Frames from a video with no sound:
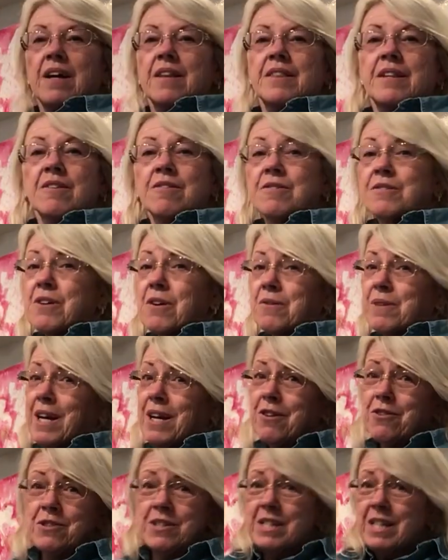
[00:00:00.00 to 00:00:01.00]
there are no
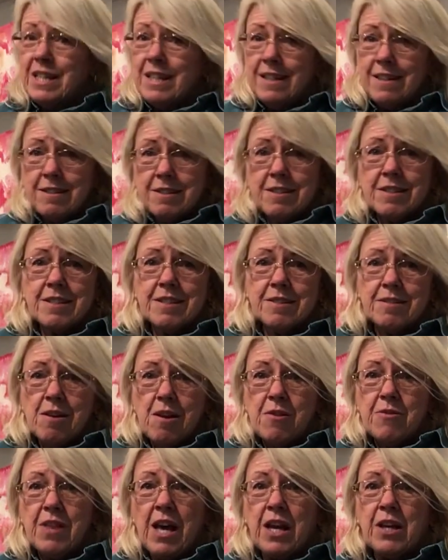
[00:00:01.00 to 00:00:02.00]
guarantees
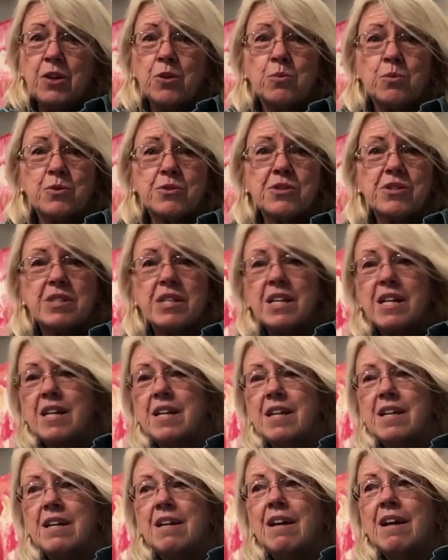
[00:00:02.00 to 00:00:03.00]
that you will
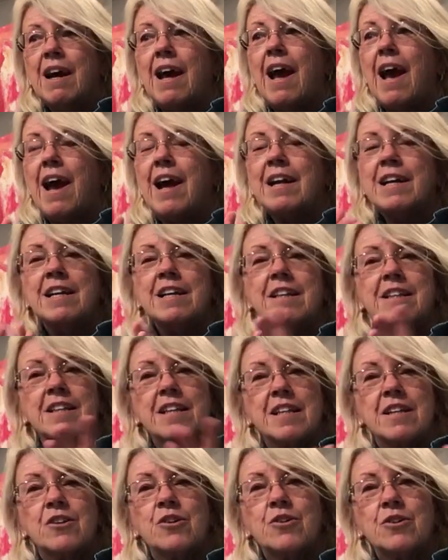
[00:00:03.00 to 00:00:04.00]
see
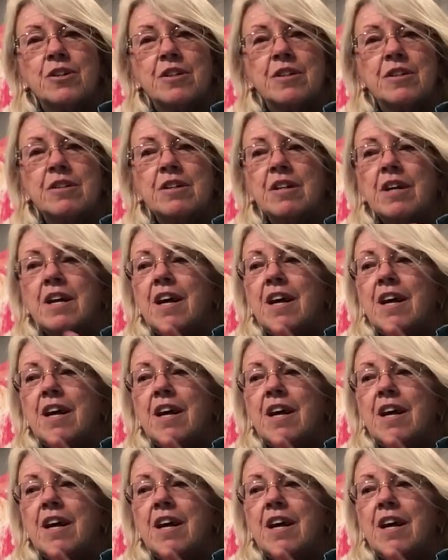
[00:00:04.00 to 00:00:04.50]
anything good,